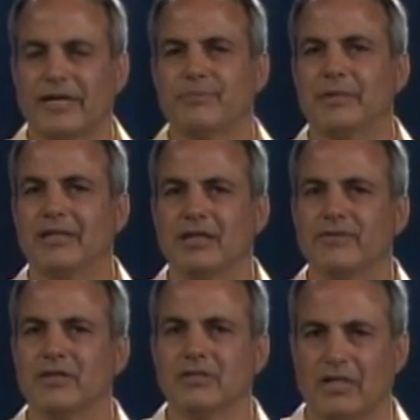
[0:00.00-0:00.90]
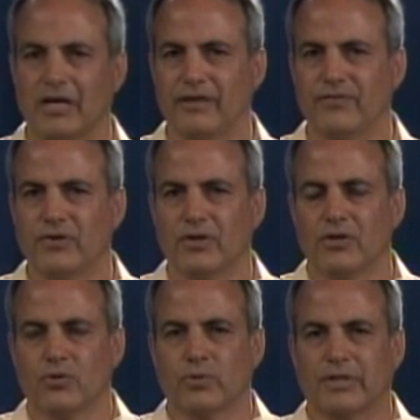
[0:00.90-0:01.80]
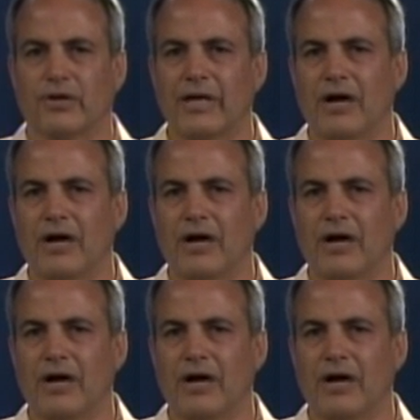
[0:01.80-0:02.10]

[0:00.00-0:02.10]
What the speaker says: I've been living life without